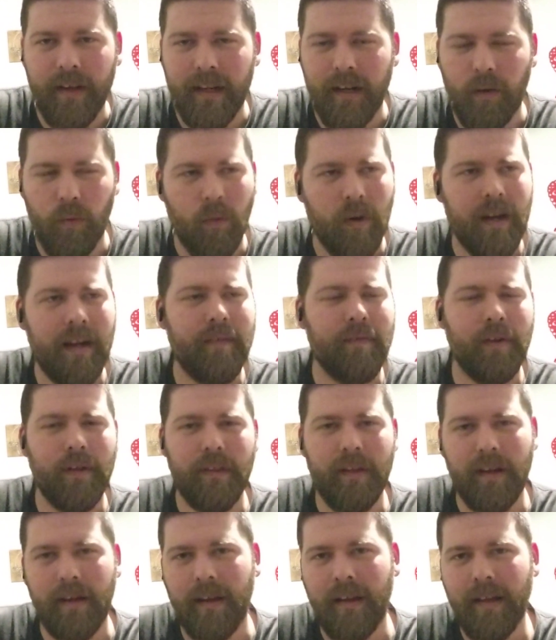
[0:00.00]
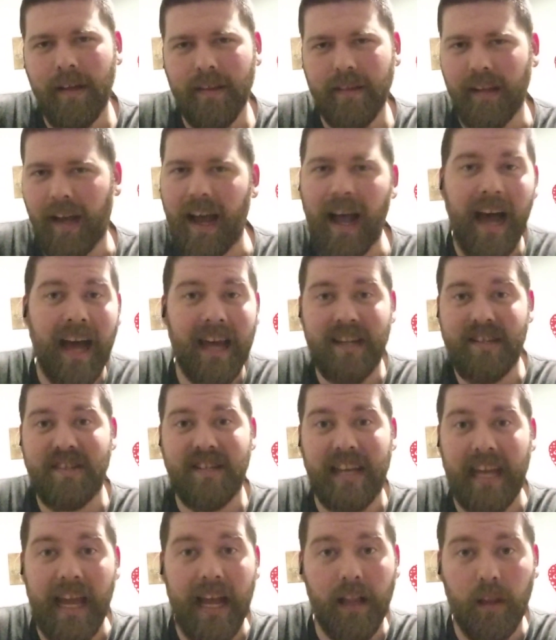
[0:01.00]
Whatever the hottest
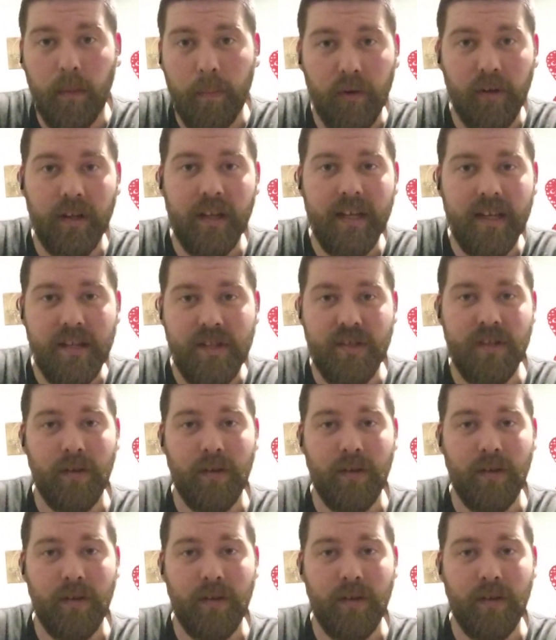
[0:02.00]
caliber is.